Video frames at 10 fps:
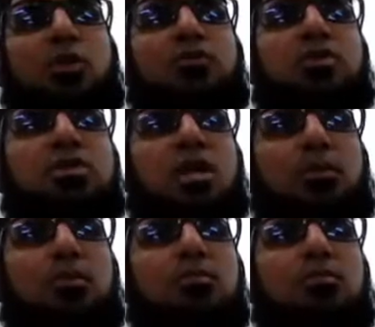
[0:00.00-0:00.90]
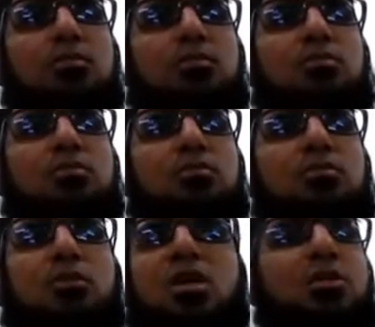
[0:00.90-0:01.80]
Prophet's time.
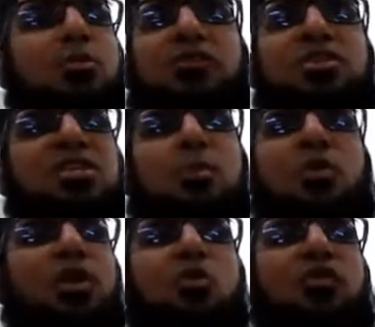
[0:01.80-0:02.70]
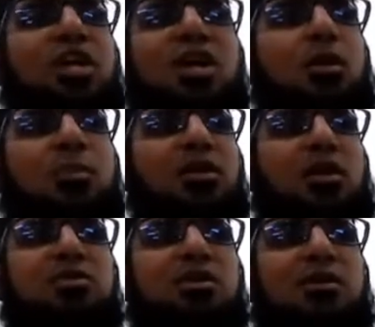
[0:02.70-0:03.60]
In the Prophet's time, there were no Fatha, Dhamma, and
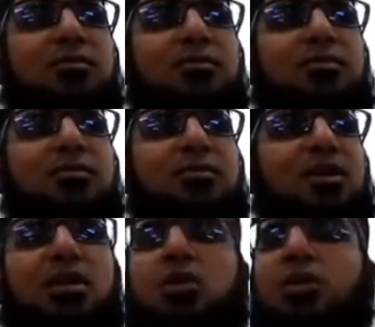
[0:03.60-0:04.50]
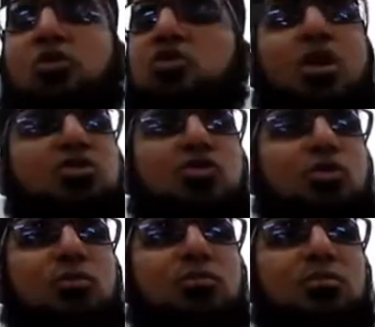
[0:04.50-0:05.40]
Kasra. Yeah, there were no dots to
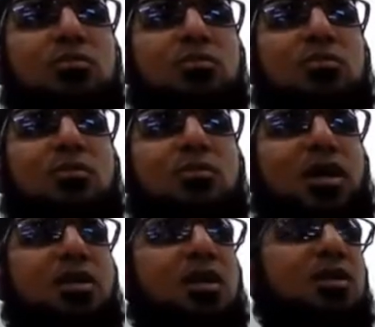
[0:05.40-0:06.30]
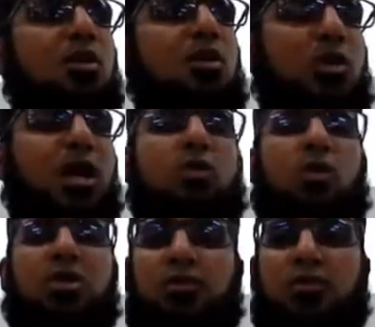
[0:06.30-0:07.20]
it, right? The Quran
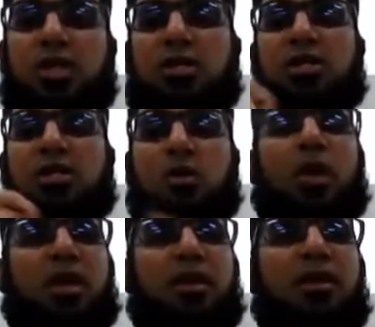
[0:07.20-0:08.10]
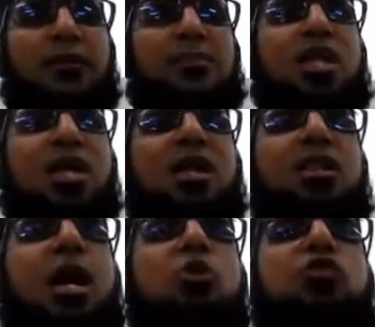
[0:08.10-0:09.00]
was revealed in a way that
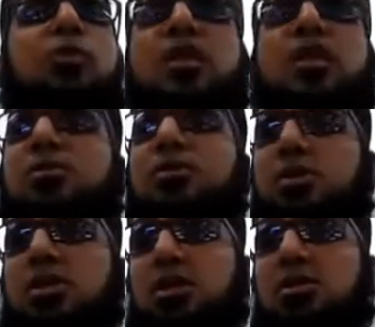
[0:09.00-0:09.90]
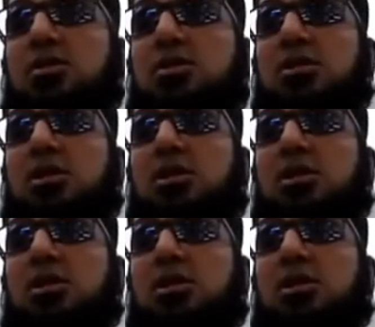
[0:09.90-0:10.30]
allowed for multiple readings.